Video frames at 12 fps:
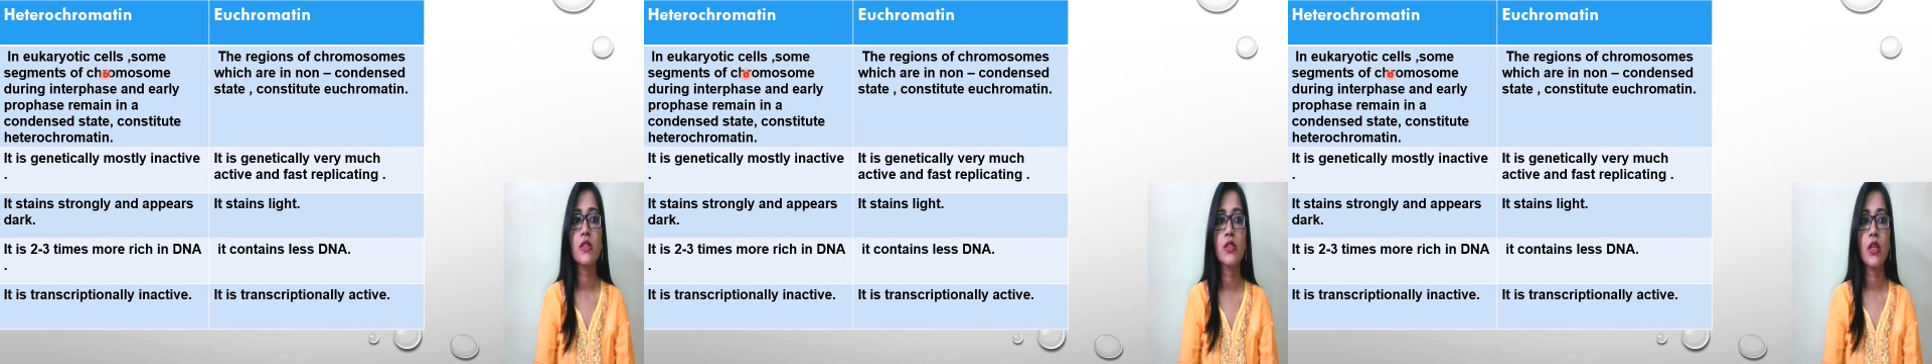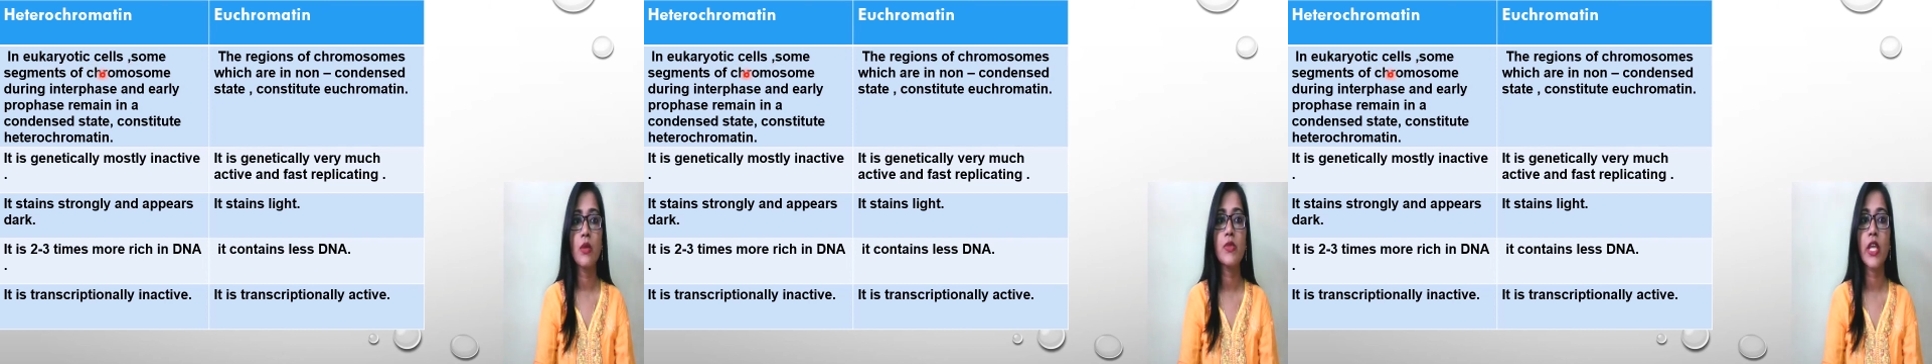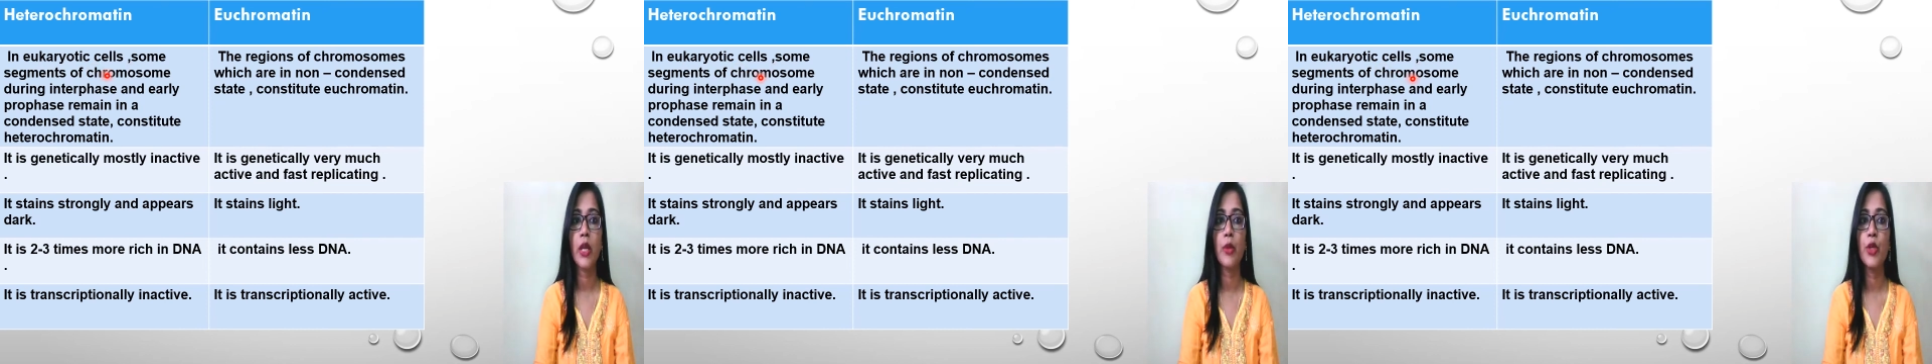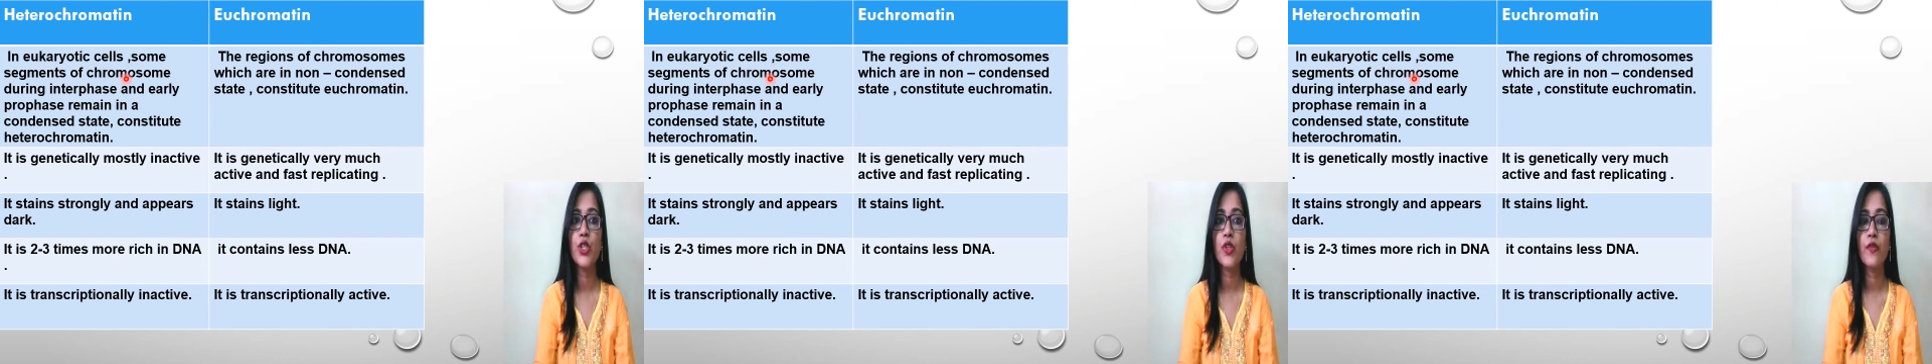some
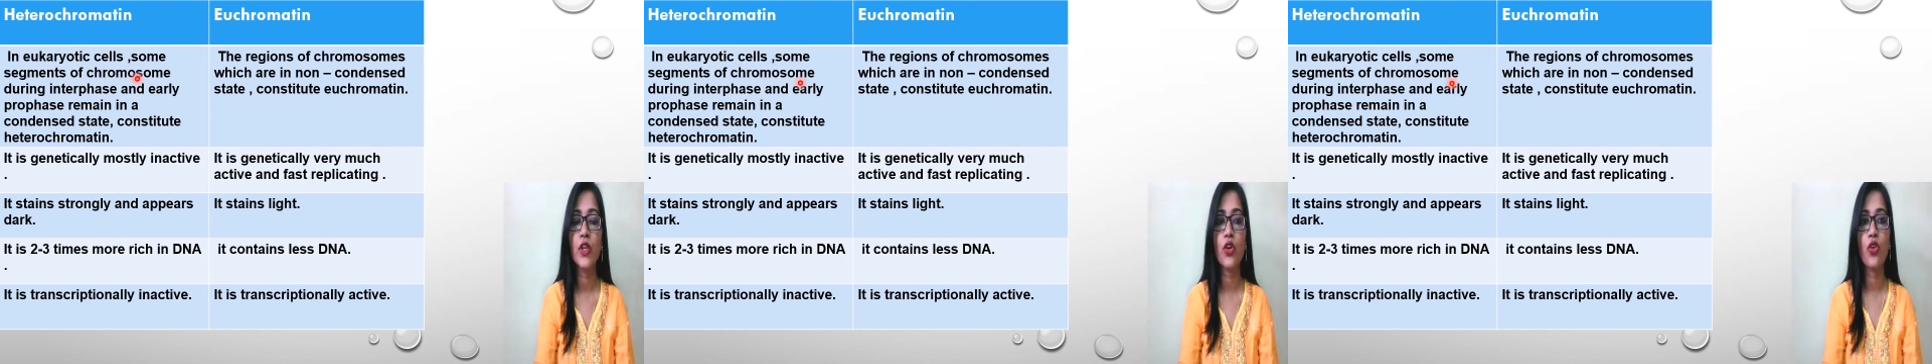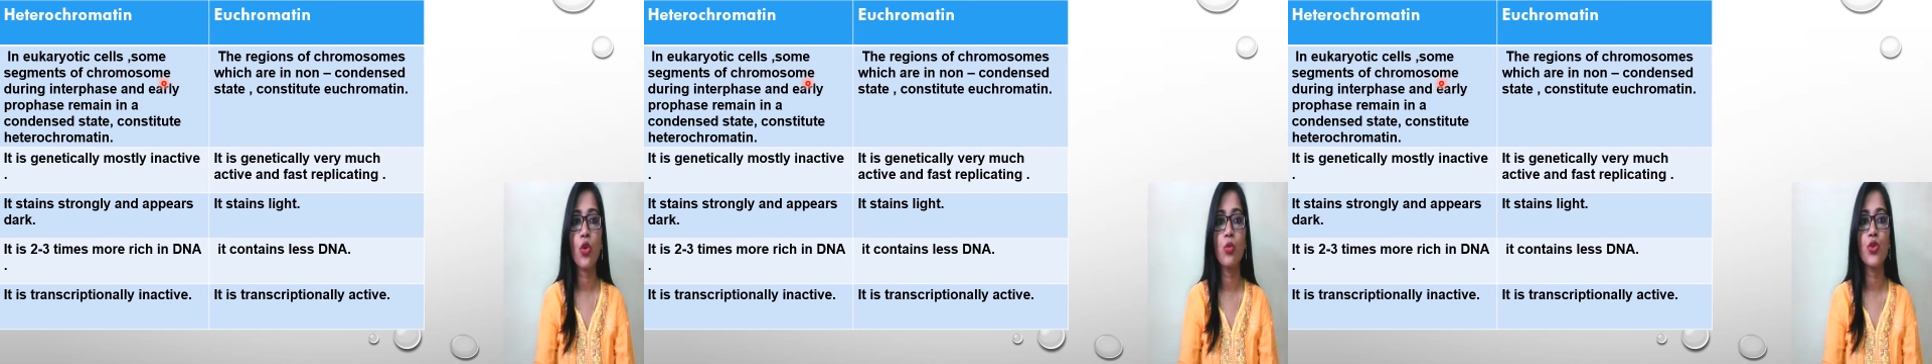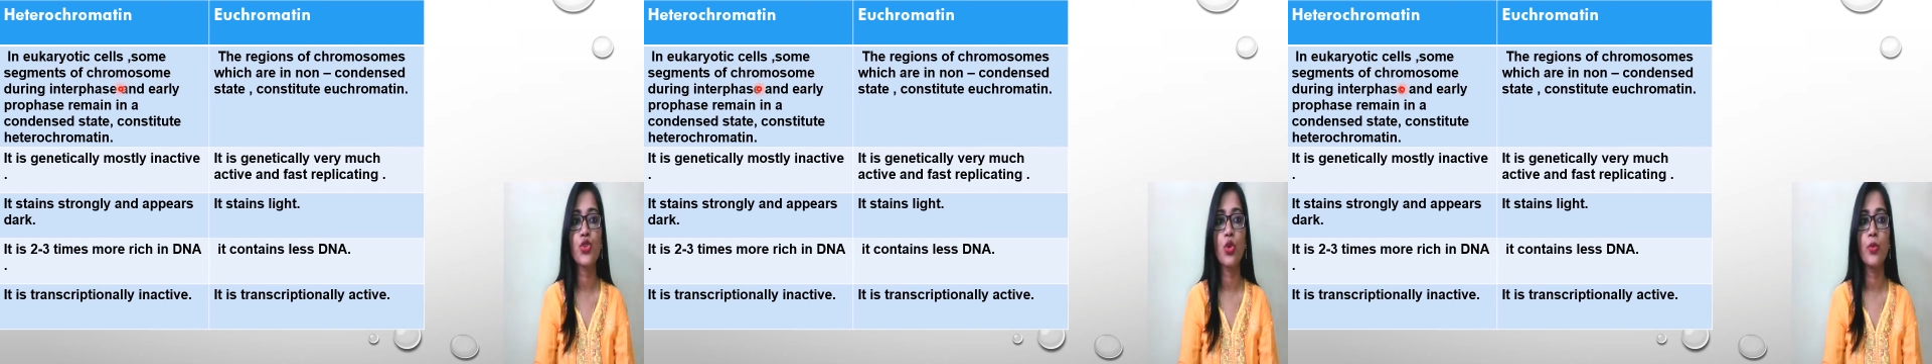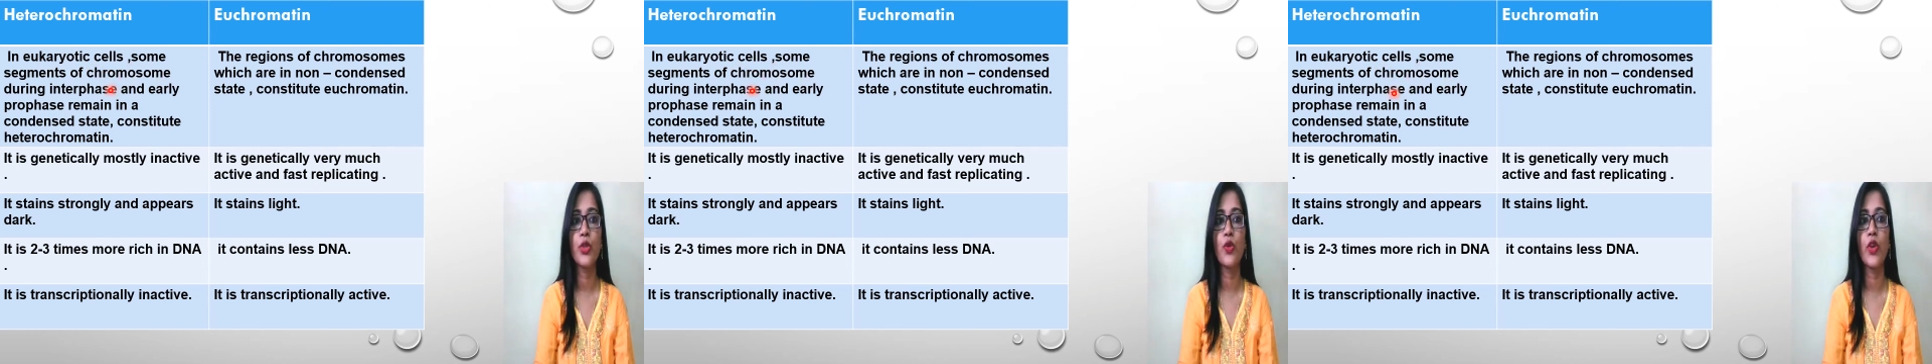segments of the
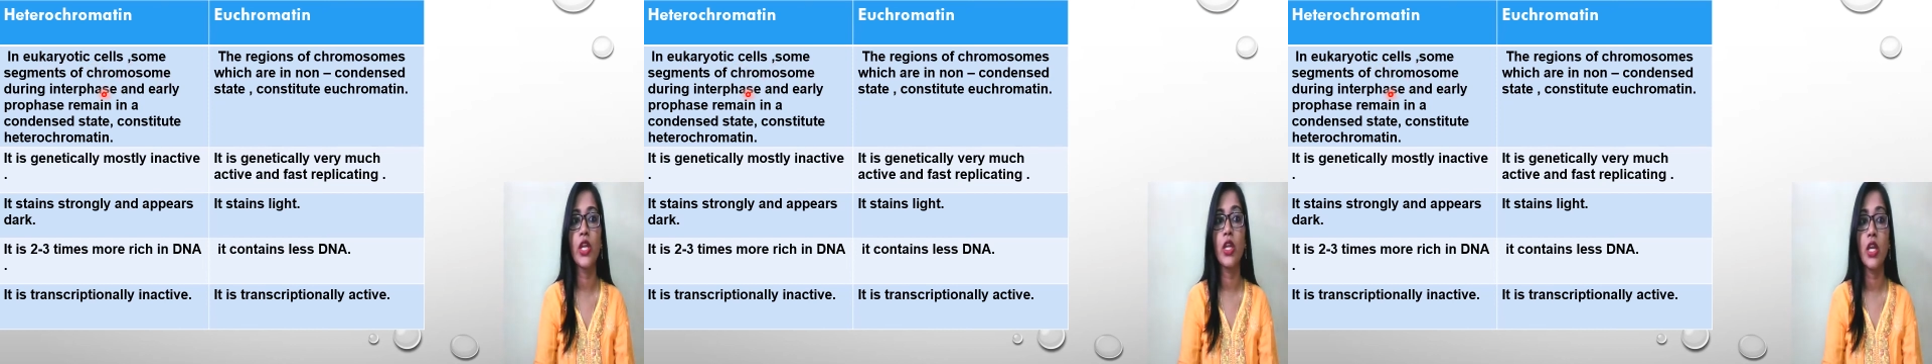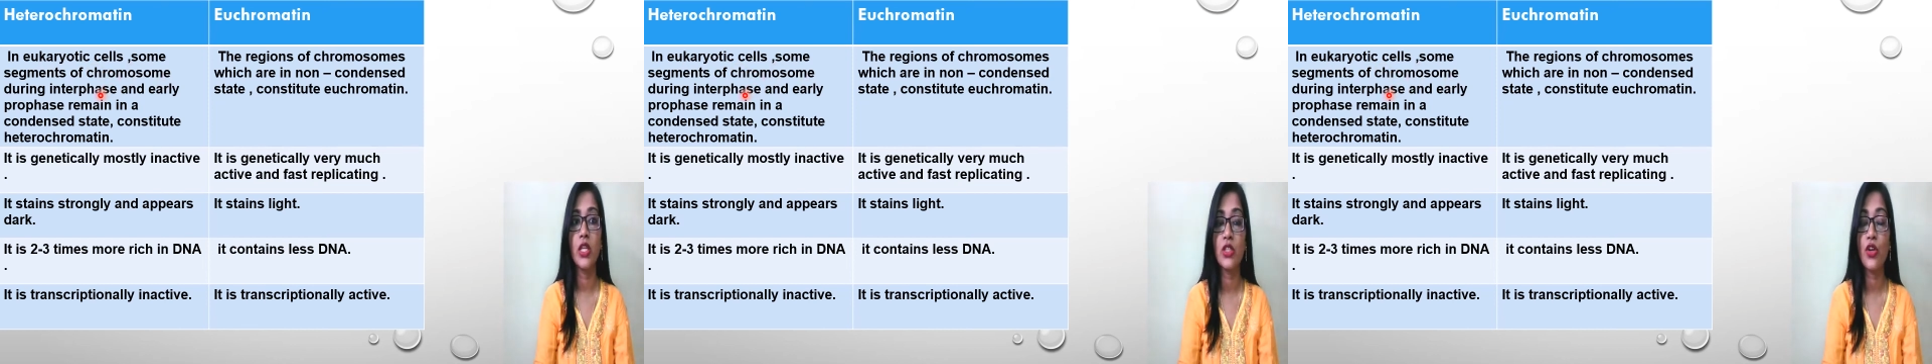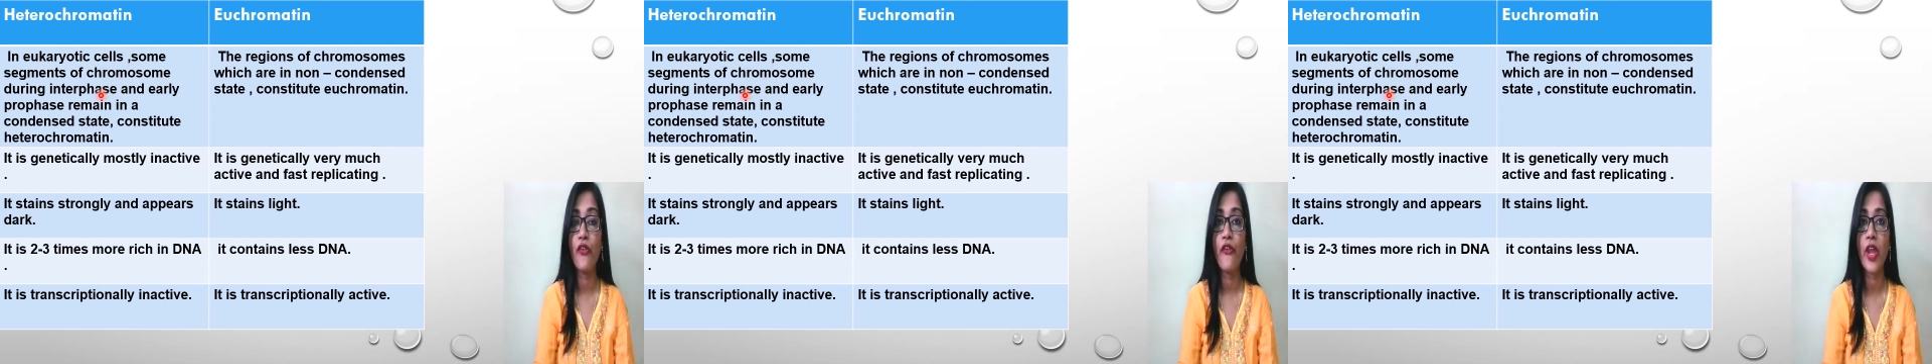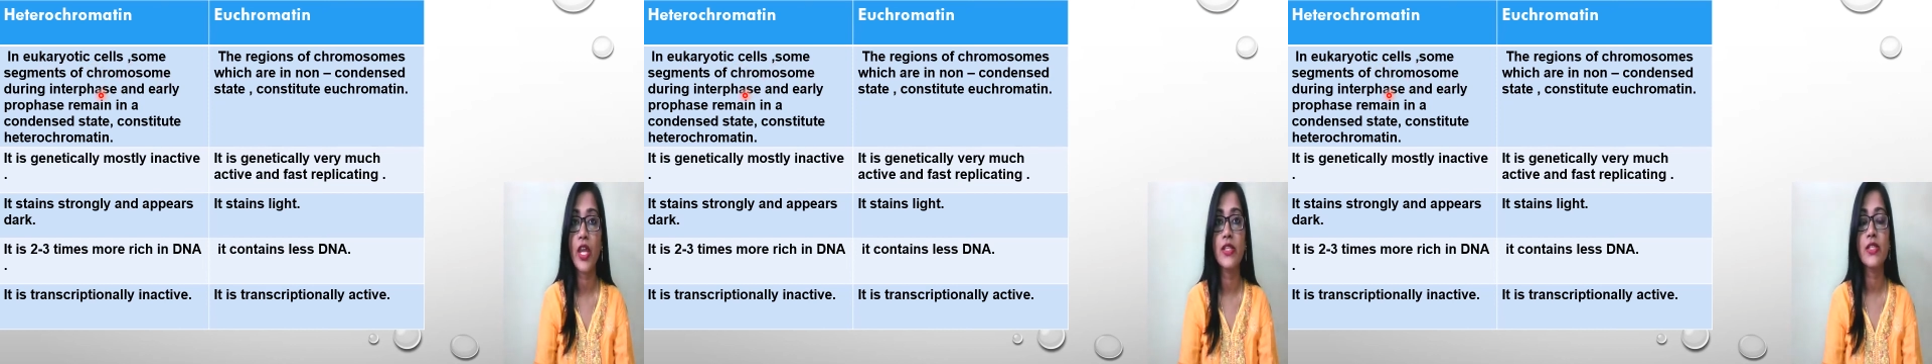chromosome during
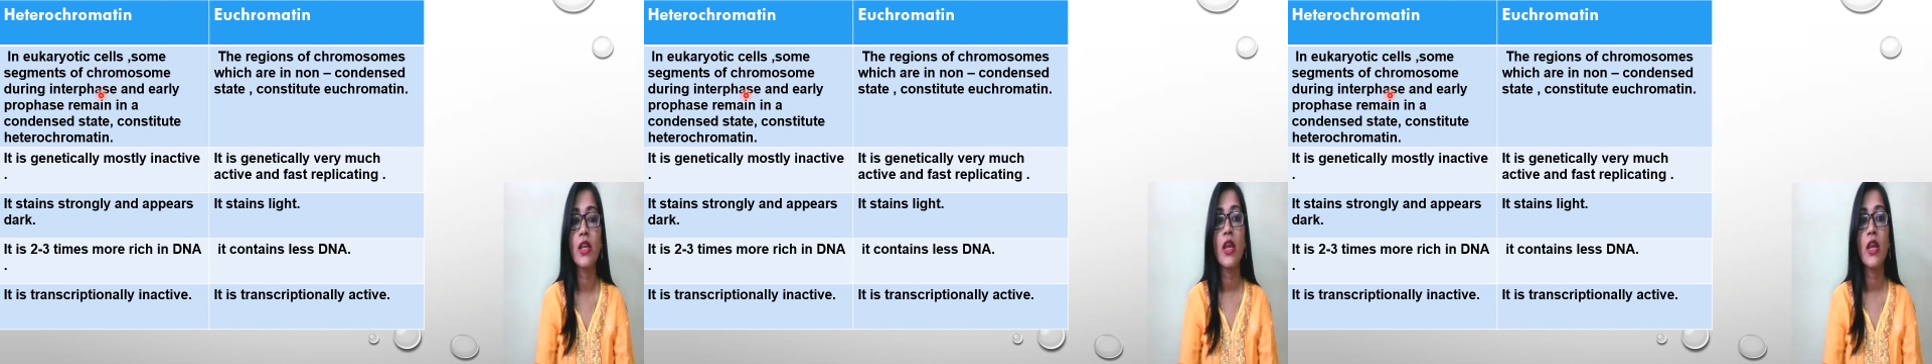interphase